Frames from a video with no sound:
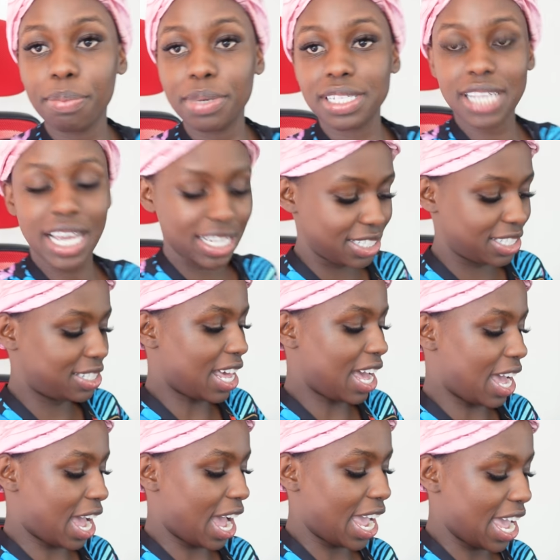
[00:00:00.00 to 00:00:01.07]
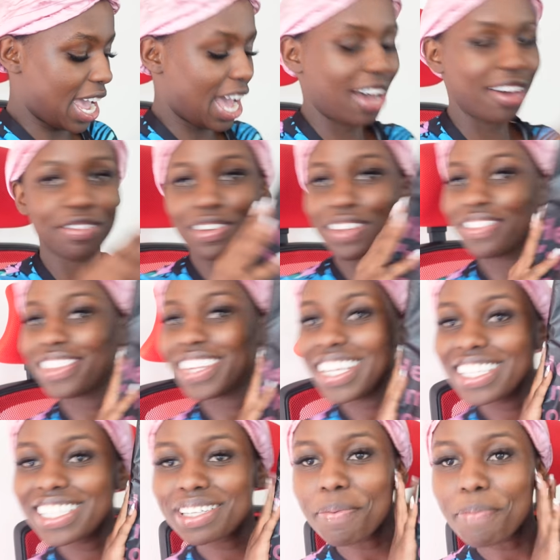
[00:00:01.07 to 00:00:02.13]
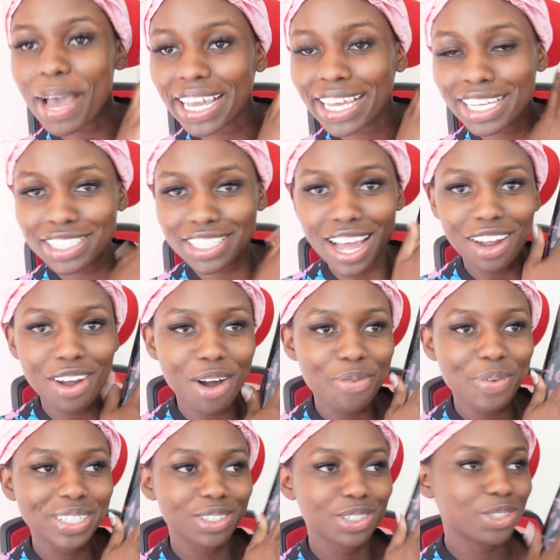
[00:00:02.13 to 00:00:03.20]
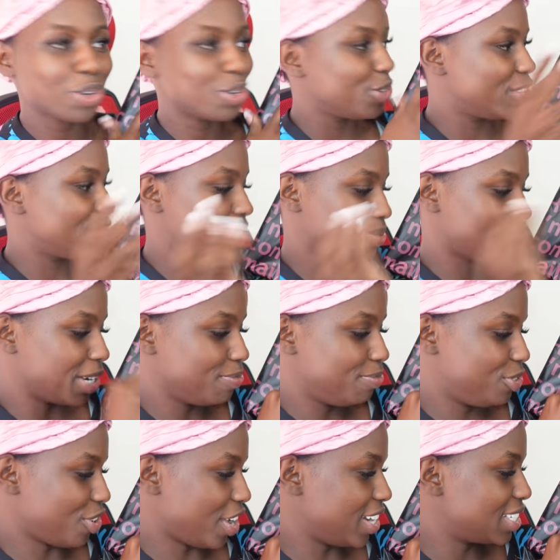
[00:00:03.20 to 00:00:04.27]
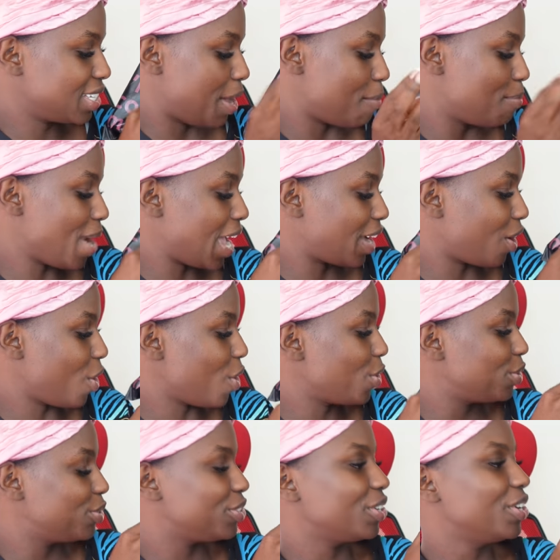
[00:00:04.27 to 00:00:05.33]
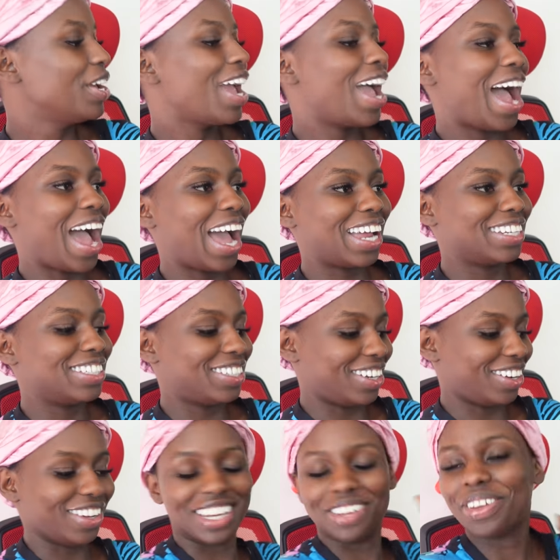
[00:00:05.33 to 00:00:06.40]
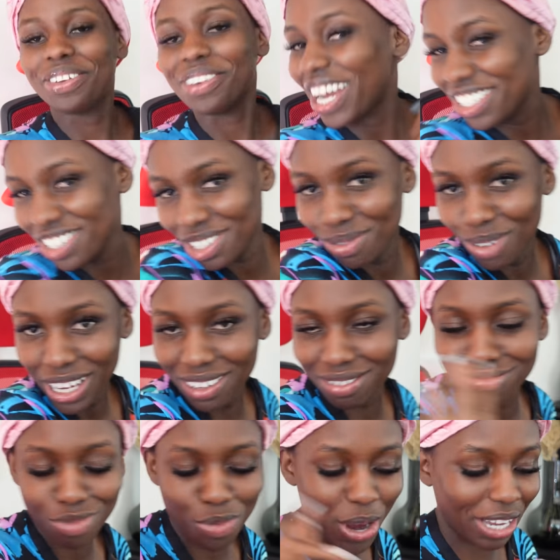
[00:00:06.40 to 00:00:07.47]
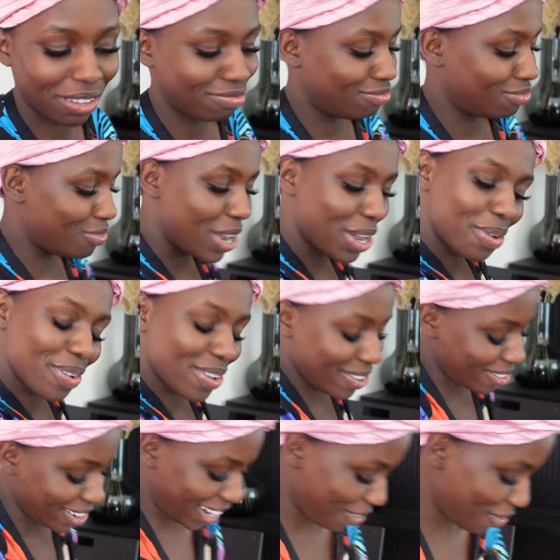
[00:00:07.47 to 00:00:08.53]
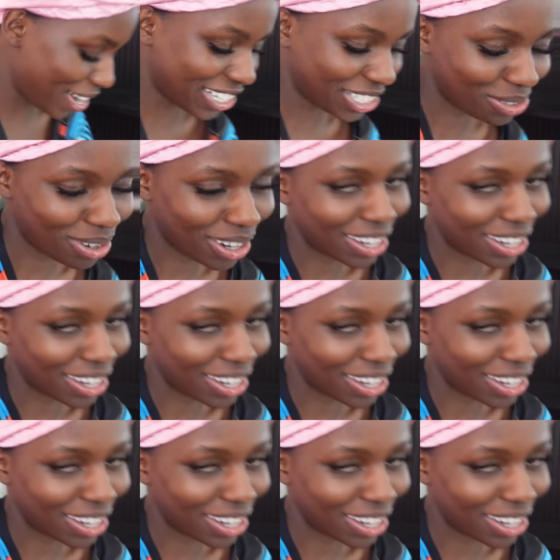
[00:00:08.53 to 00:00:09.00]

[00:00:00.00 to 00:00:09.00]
Besides that, I have this package that I can't wait to show you. This is my dress, black owned, and you guys just wait until